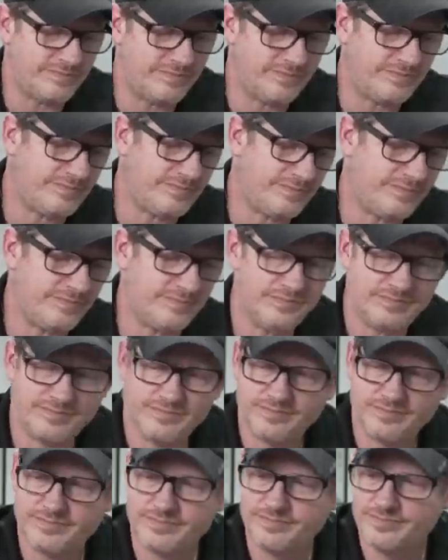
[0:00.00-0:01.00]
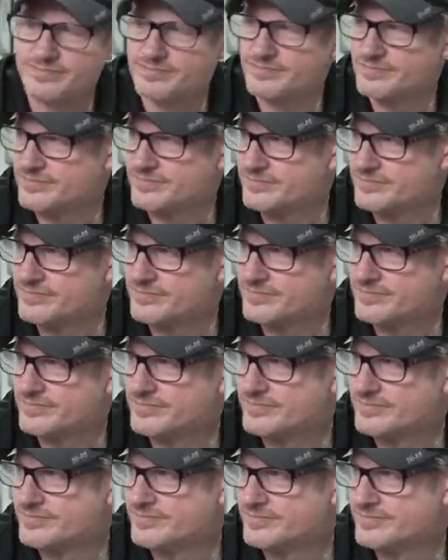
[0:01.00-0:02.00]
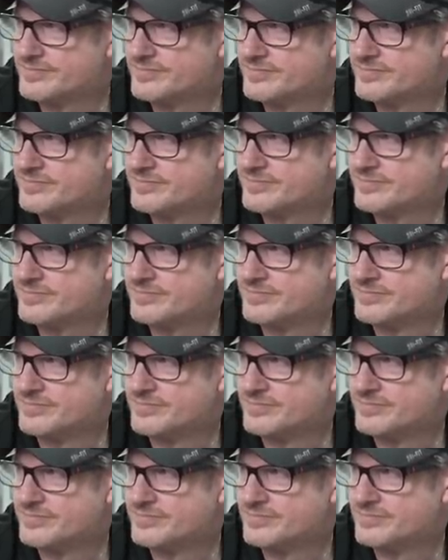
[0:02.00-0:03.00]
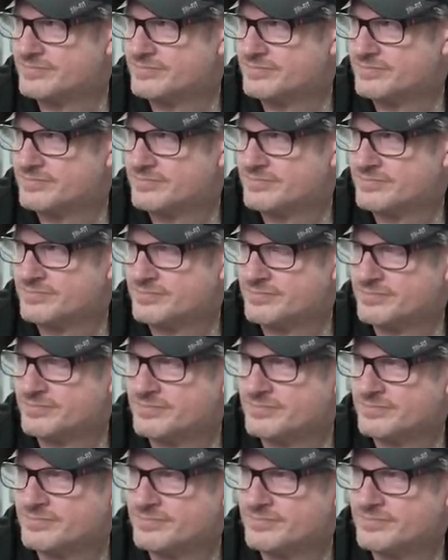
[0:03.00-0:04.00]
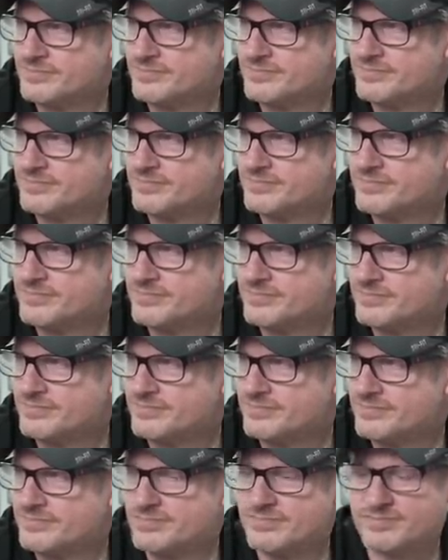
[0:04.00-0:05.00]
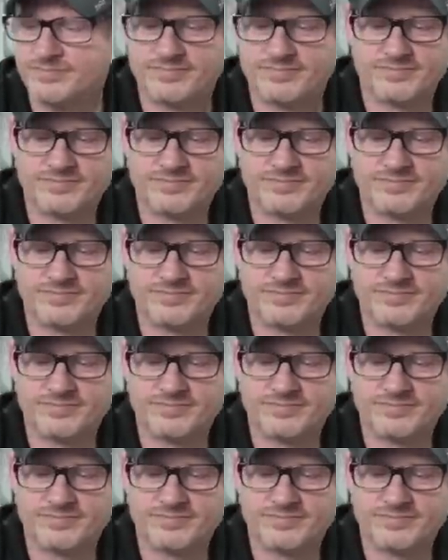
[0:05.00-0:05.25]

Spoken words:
The person shown says nothing.